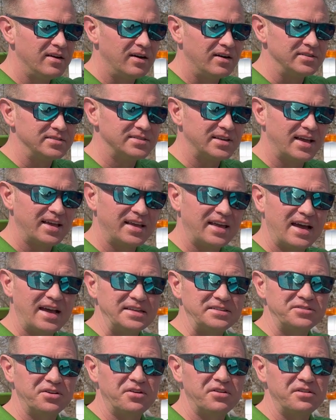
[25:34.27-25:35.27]
Our sign guy
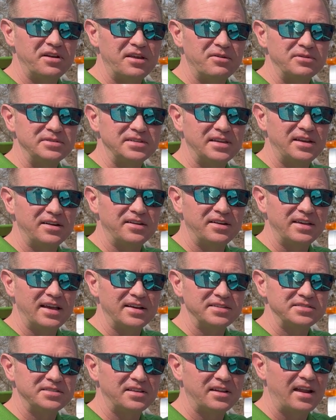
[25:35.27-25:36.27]
Tony was here
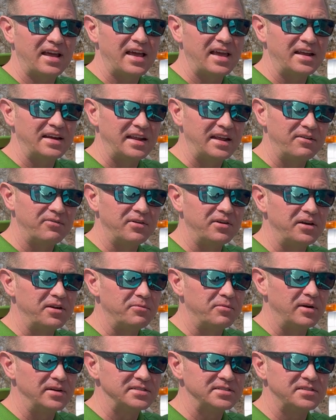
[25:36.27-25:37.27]
yesterday, and he really
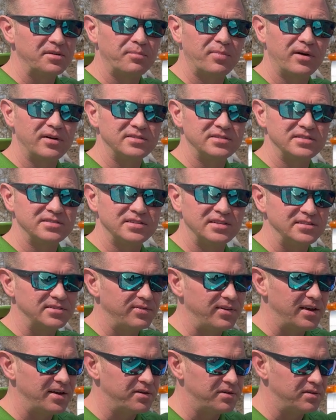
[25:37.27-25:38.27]
wants to purchase this
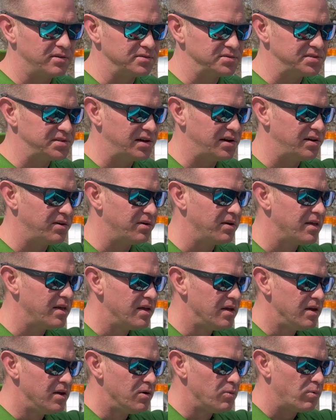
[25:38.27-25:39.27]
vehicle. So
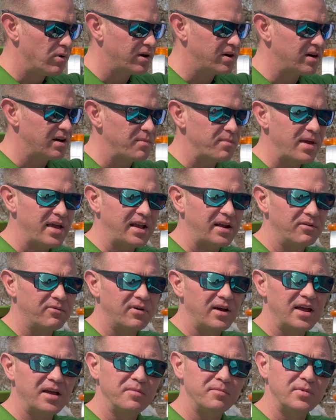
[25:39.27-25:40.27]
we're going to make it
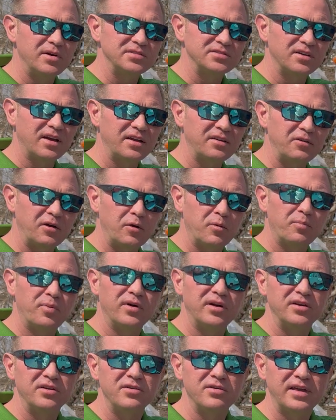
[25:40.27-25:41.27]
right. Most likely we'll
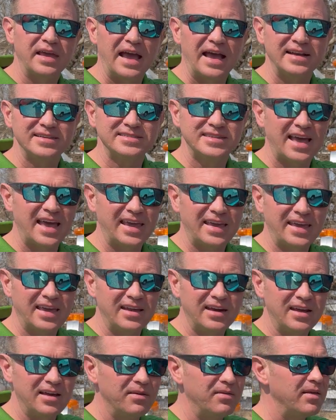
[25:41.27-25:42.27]
put a new gas tank
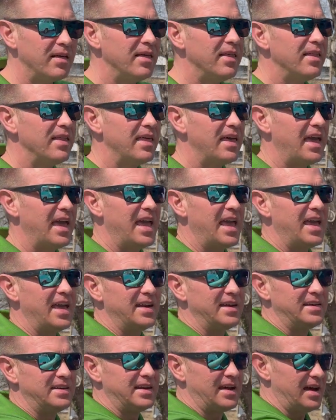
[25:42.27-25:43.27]
in it,
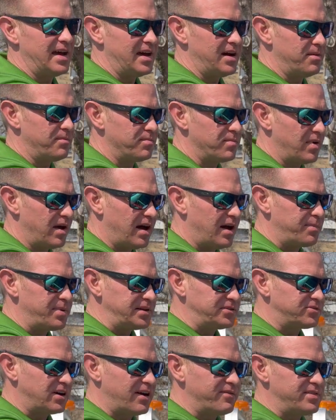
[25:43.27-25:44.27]
and I'll be
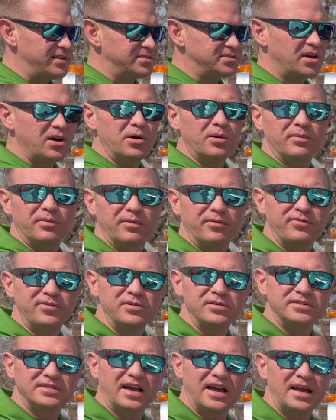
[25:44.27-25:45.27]
driving this home a
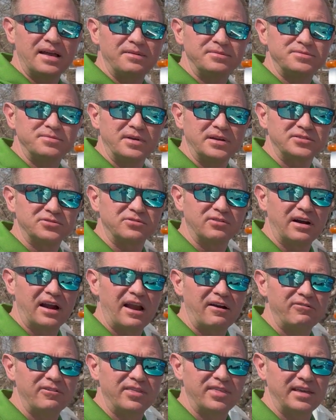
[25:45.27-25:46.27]
few times, make sure
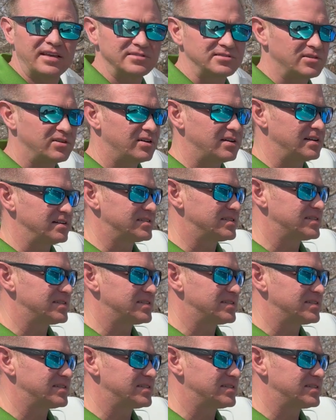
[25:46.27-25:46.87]
everything's good and